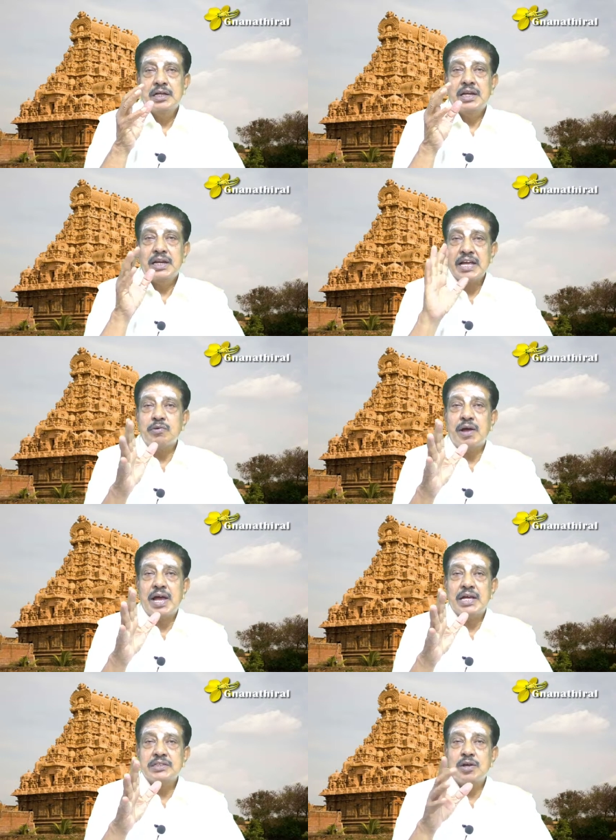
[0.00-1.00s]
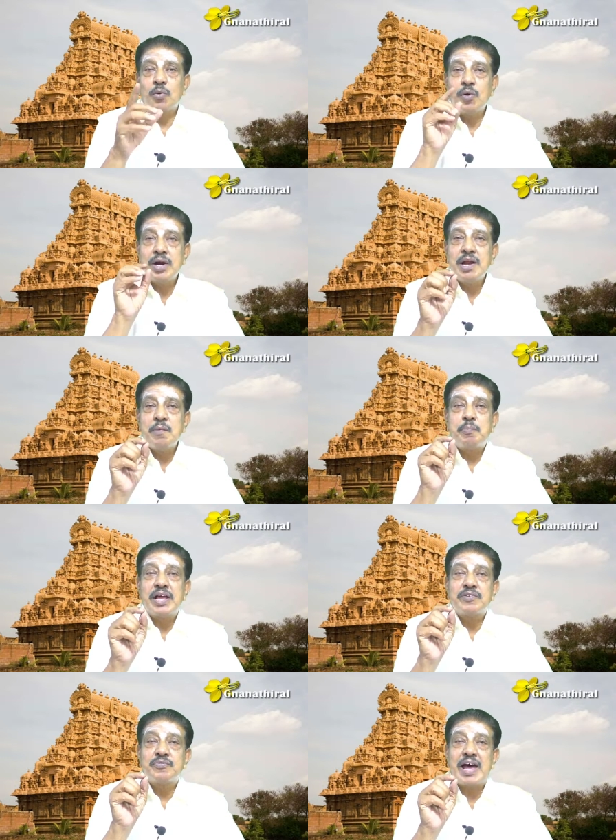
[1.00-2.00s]
Likewise, the only
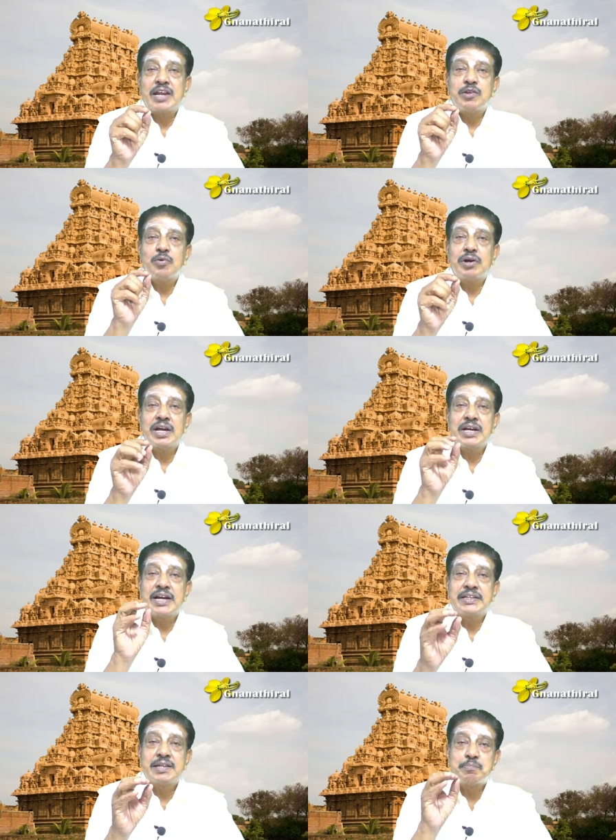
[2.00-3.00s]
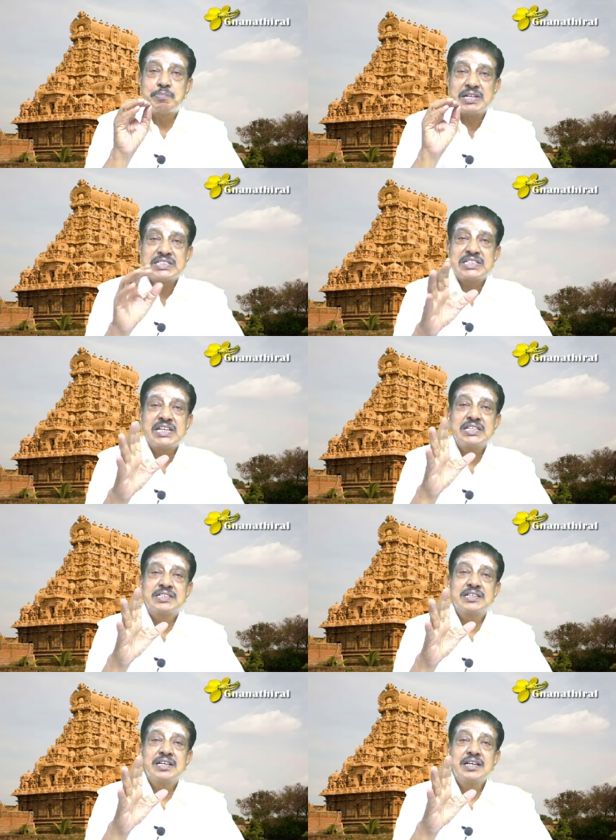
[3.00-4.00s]
place where you can get the
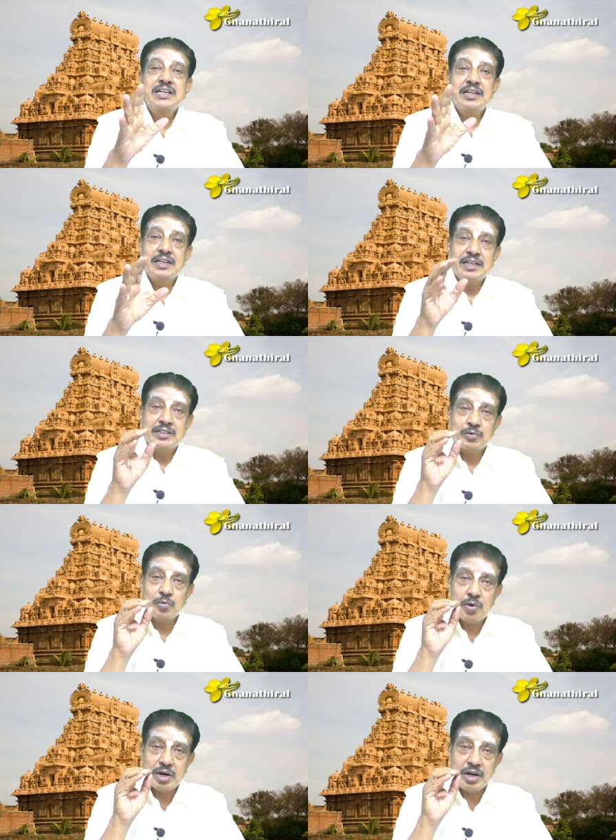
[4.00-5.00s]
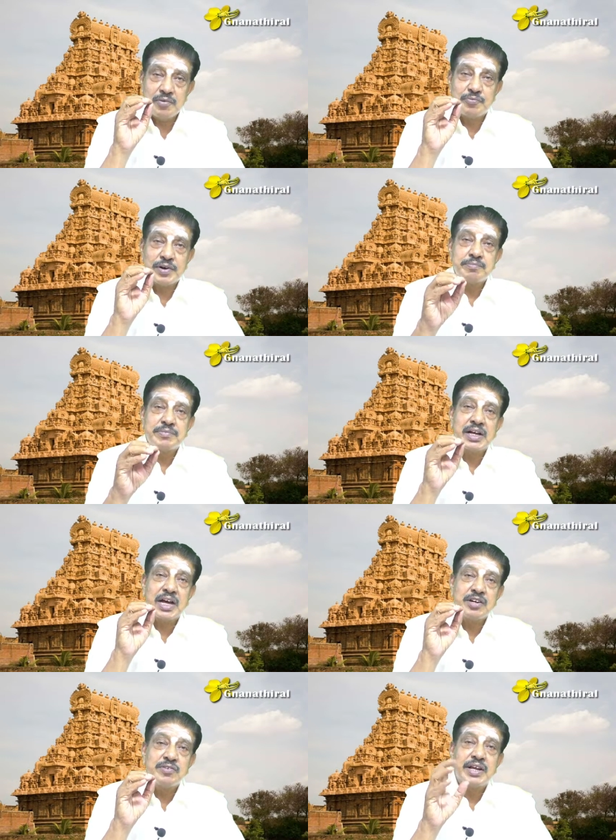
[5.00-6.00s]
blessings is only from the
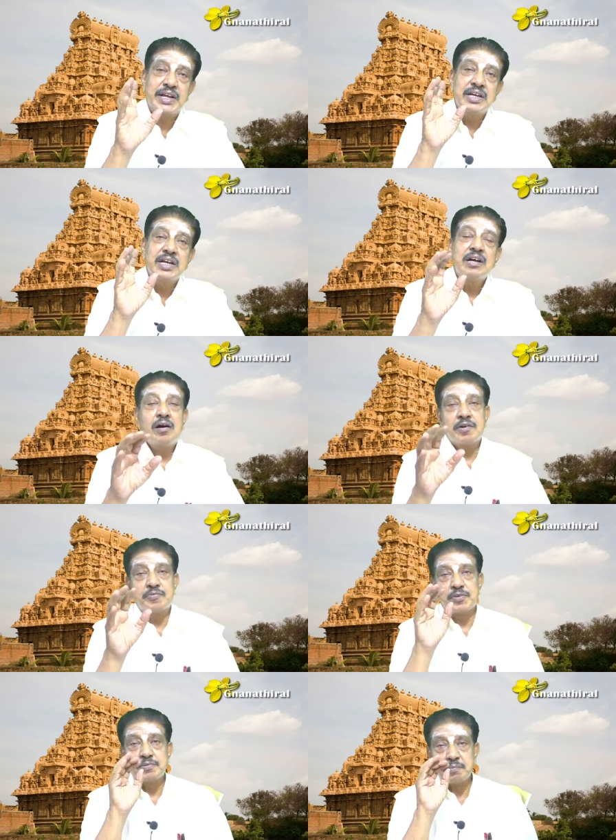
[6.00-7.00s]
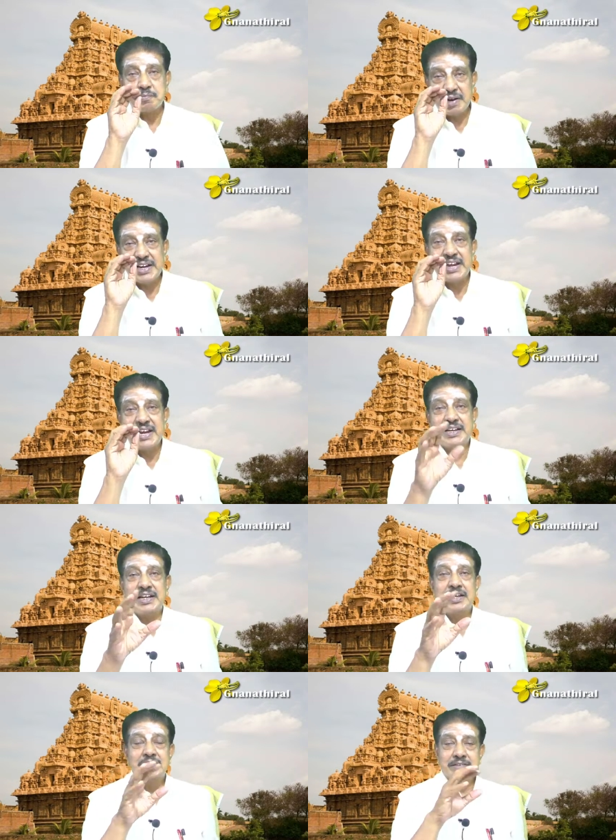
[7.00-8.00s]
Karuvarai or from the main deity.